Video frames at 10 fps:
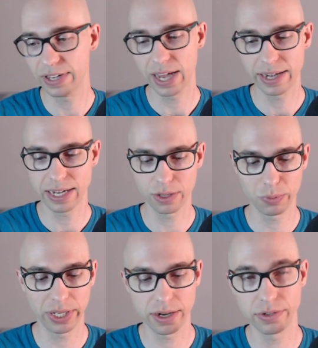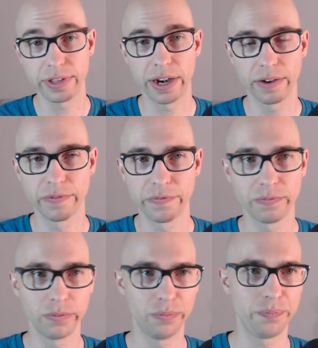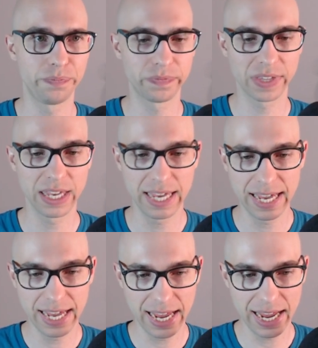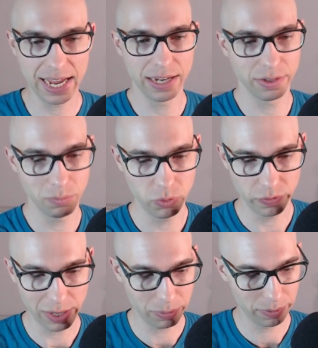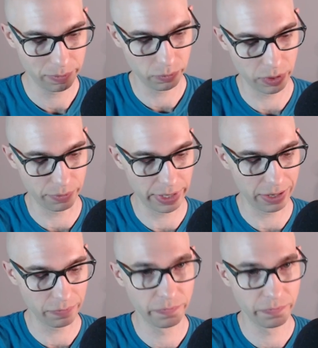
any other players there, and move up 1 renown.